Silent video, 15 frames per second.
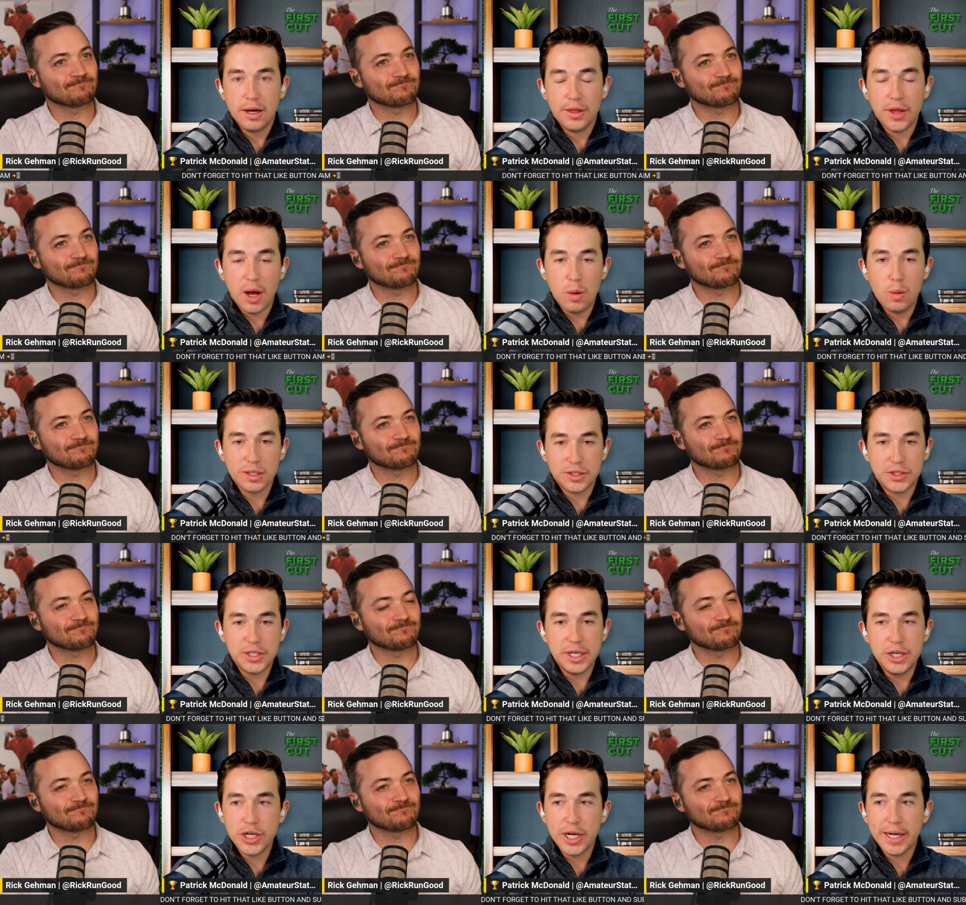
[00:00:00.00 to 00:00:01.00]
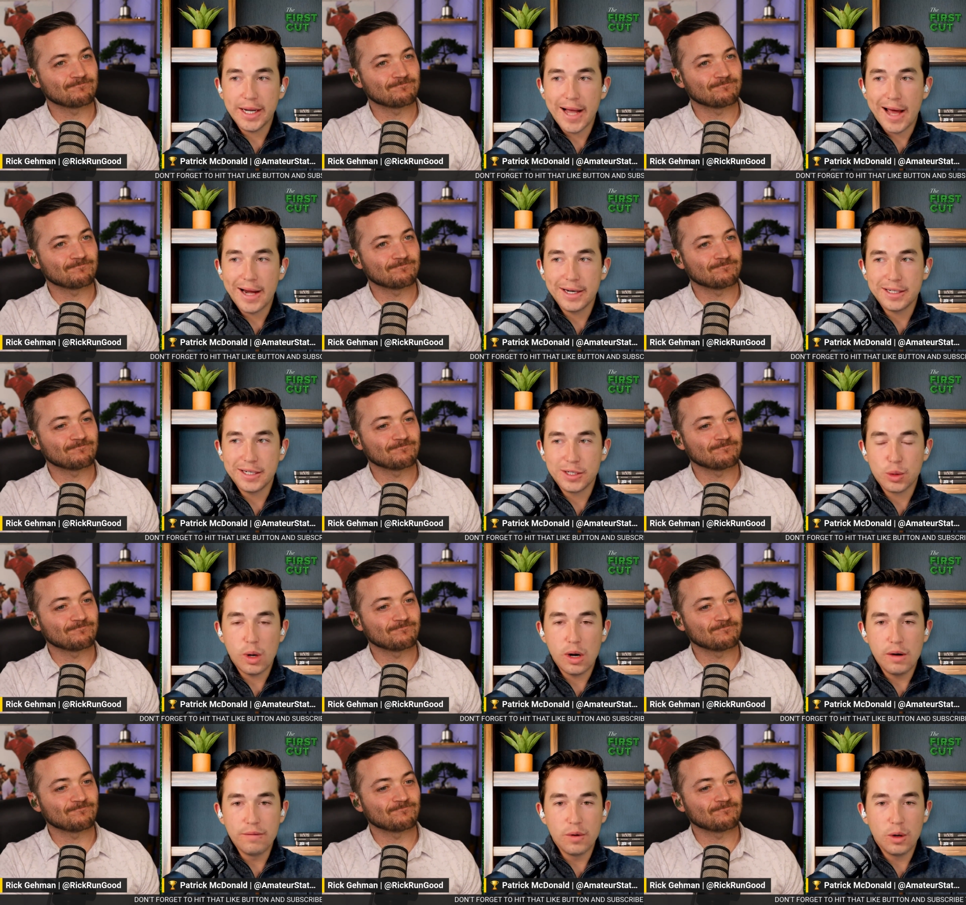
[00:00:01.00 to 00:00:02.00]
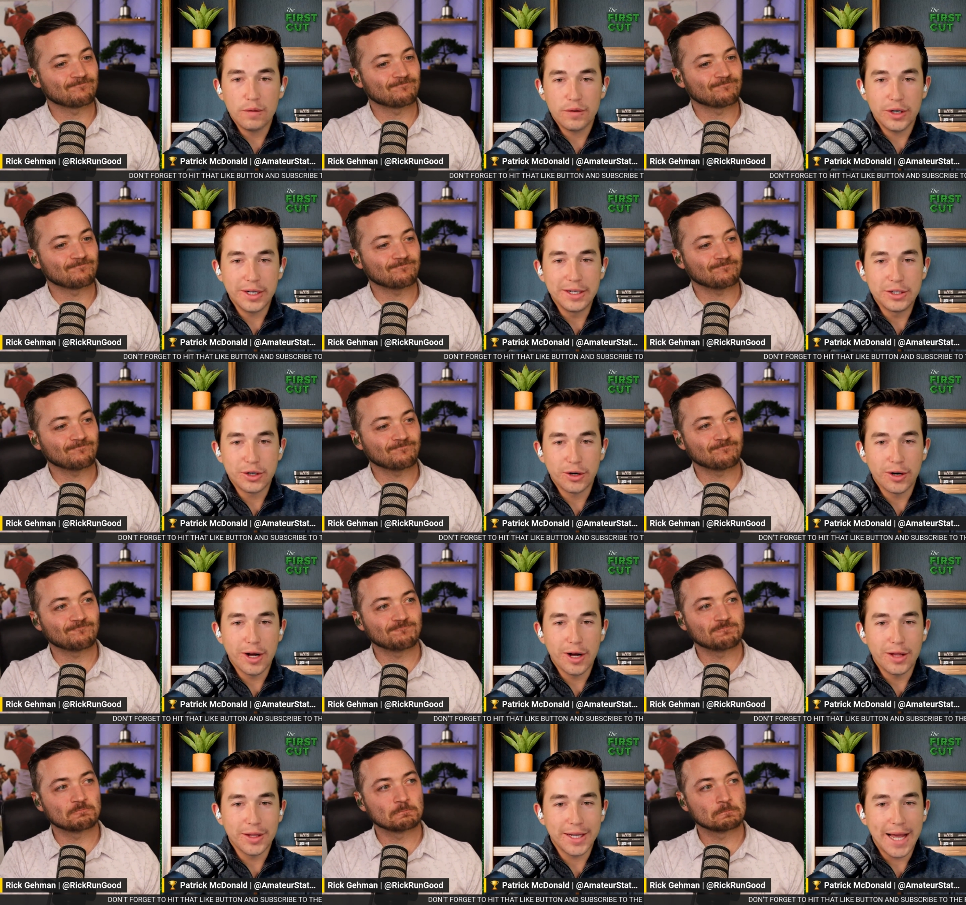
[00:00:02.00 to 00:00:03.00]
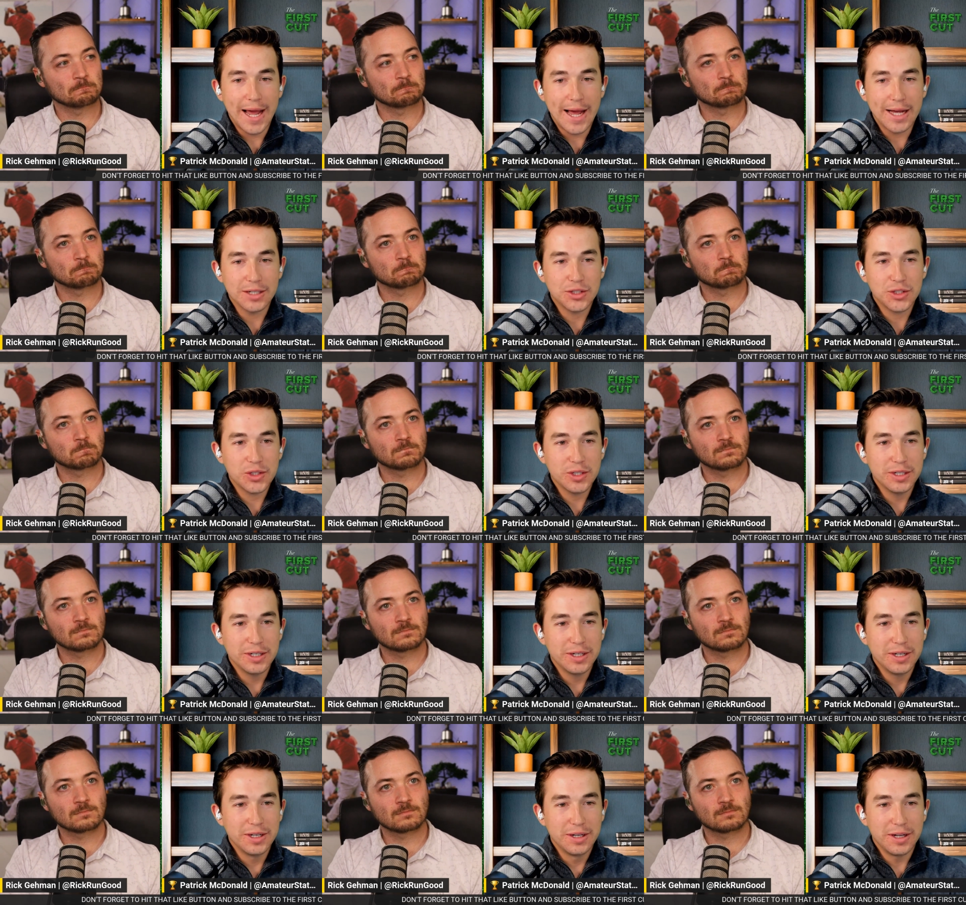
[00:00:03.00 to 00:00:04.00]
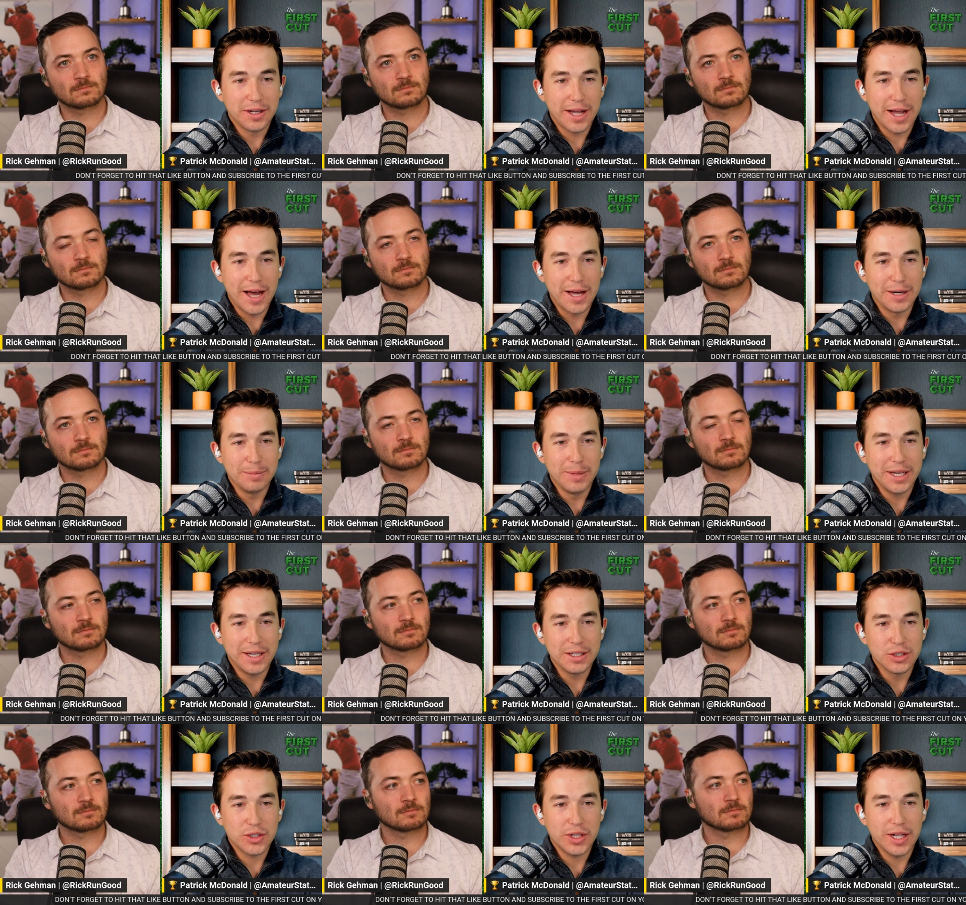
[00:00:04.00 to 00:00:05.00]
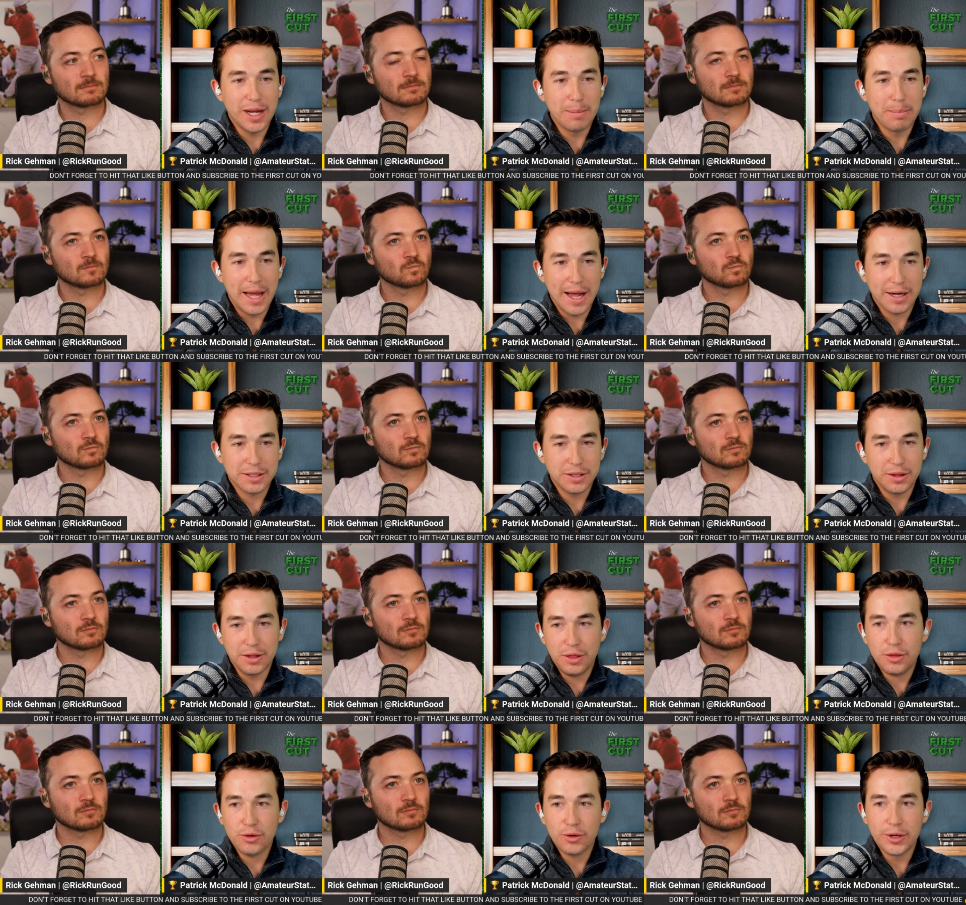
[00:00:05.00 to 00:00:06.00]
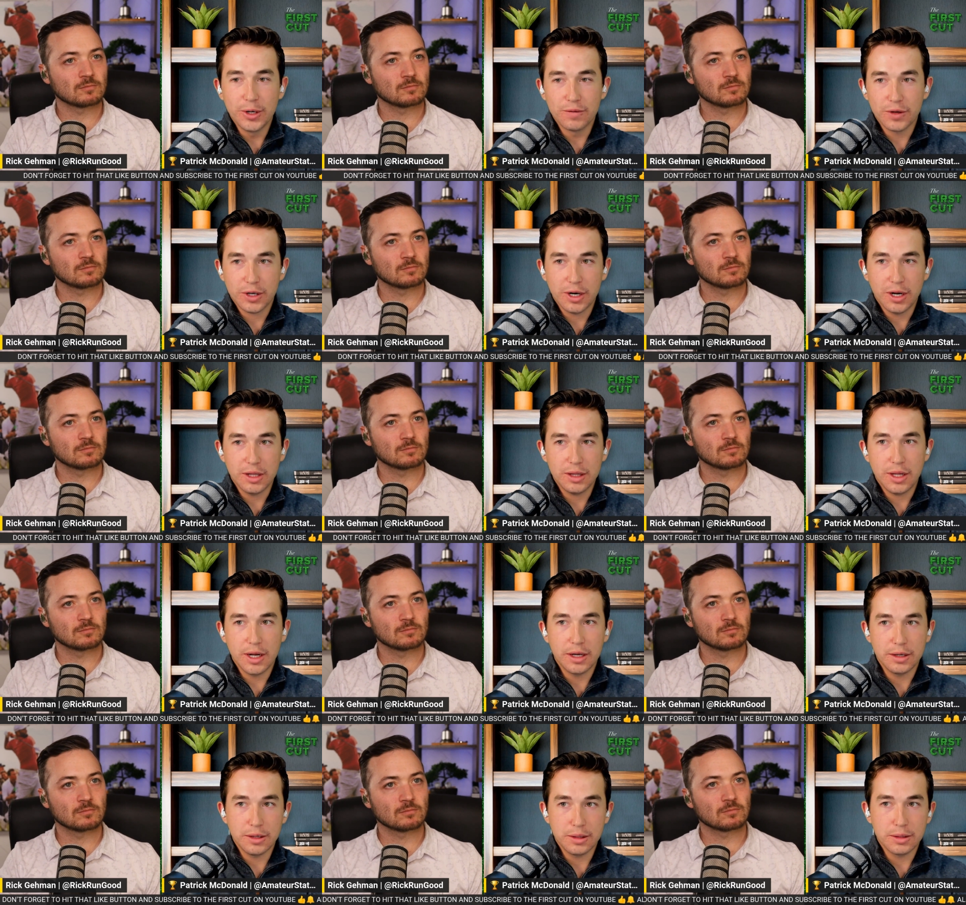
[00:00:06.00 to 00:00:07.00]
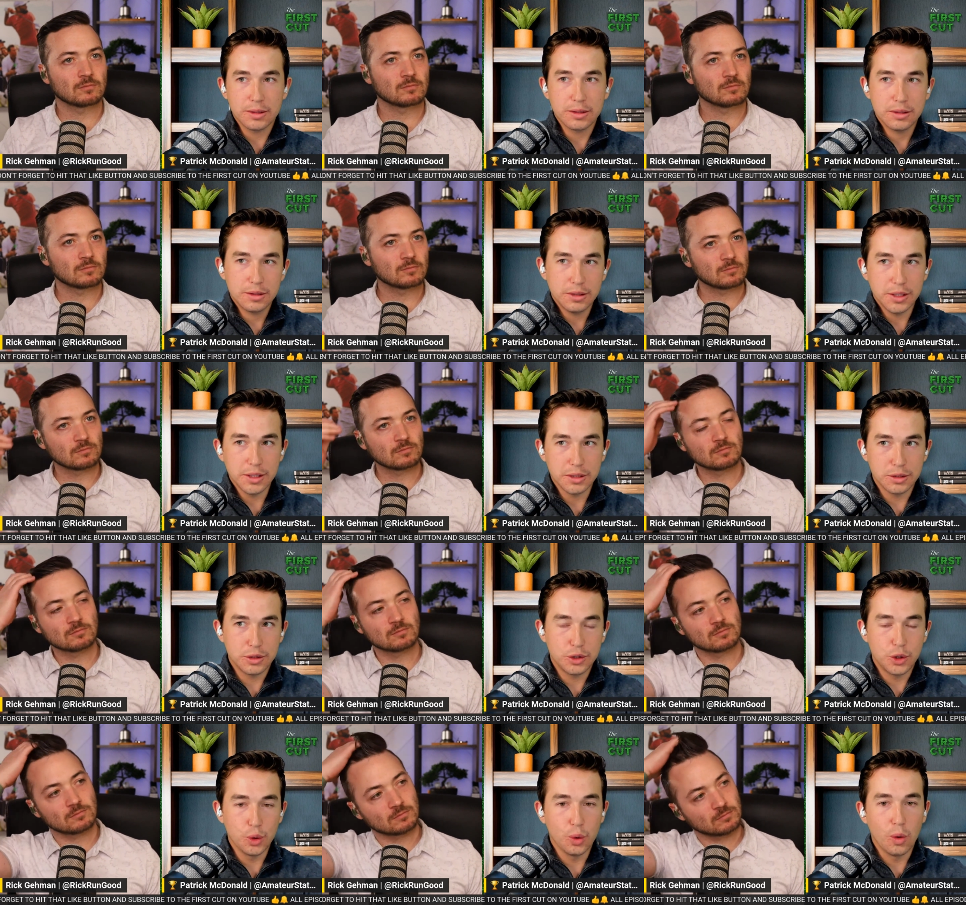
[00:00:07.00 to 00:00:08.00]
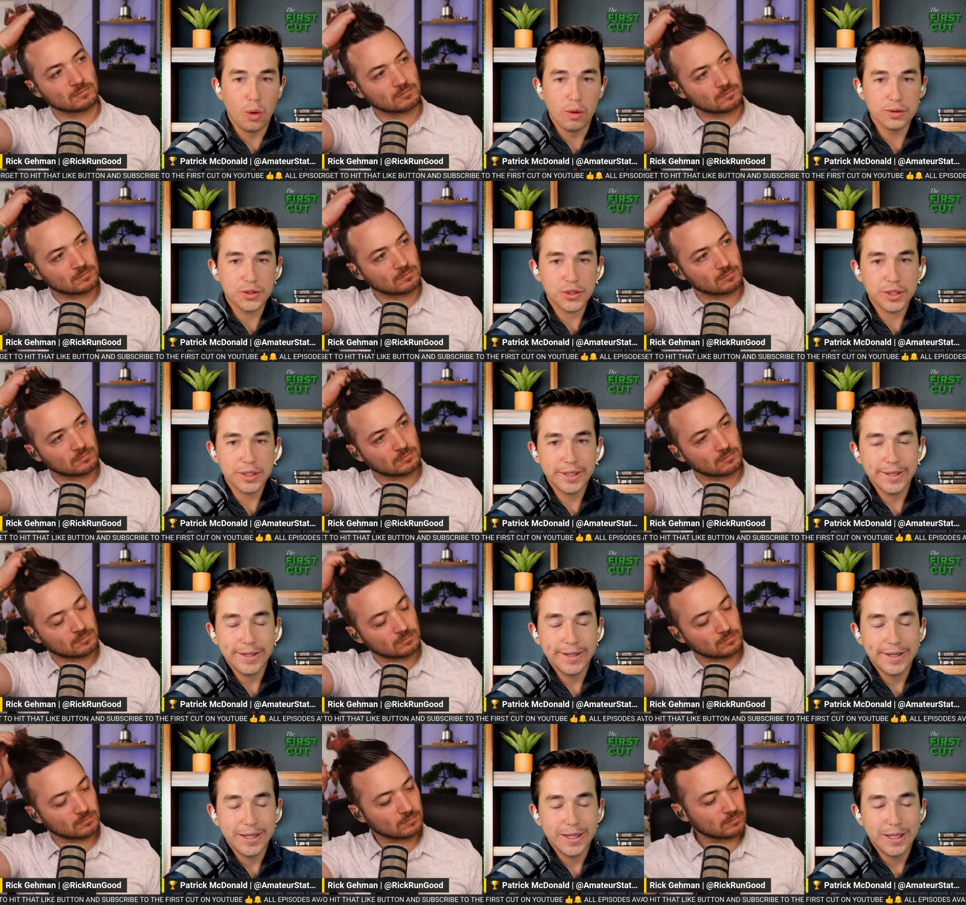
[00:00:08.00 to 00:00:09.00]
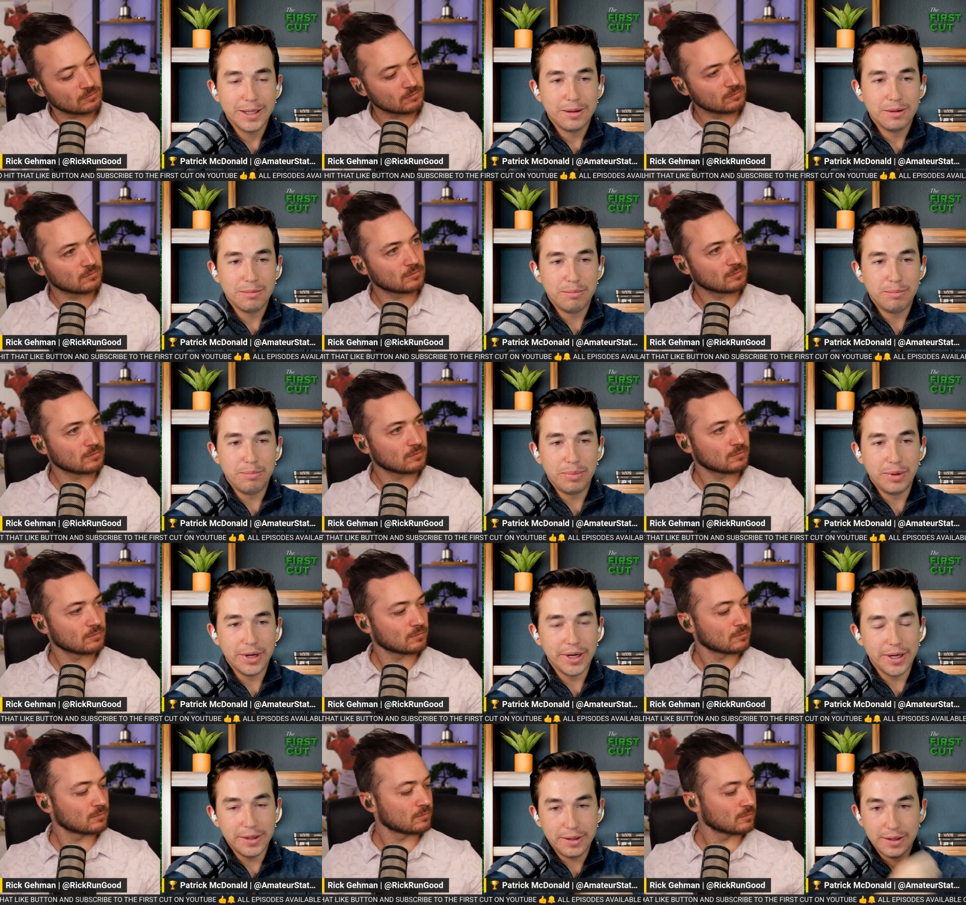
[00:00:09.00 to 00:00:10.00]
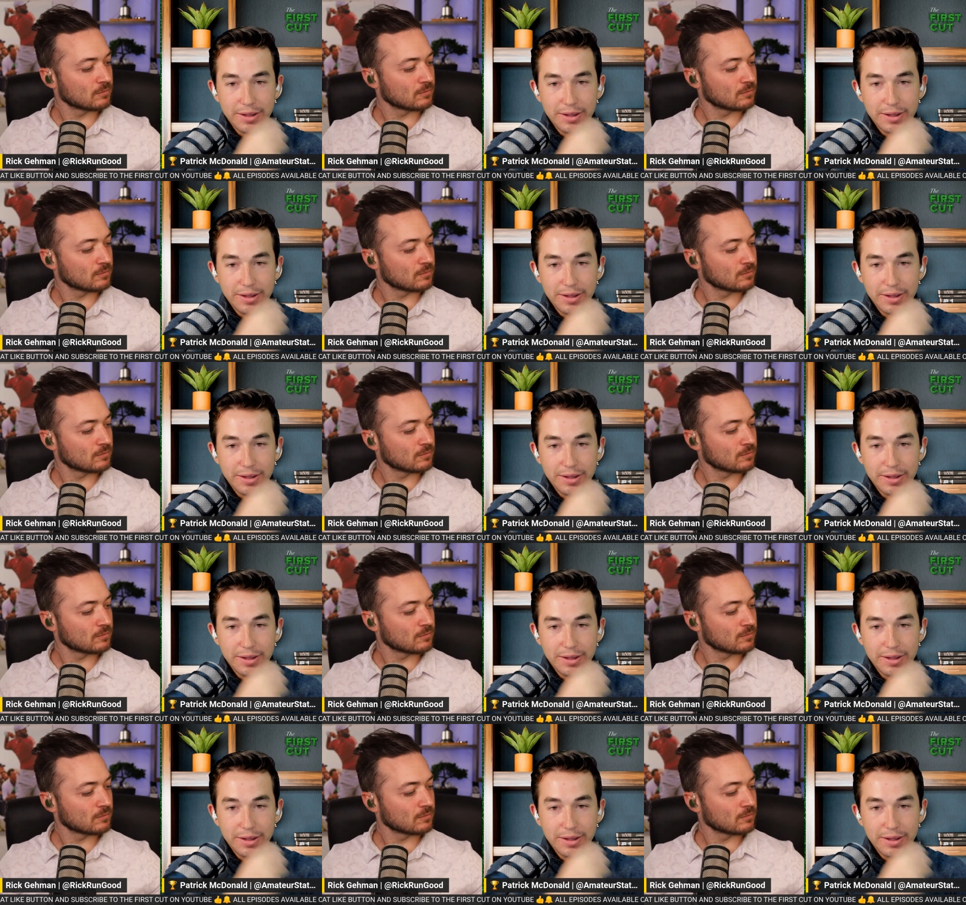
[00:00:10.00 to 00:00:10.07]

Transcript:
Speaker 1: once DJ got it to 12 over, he'd turn on the gas and kind of make his climb back to the 3 over cut line and two holes. But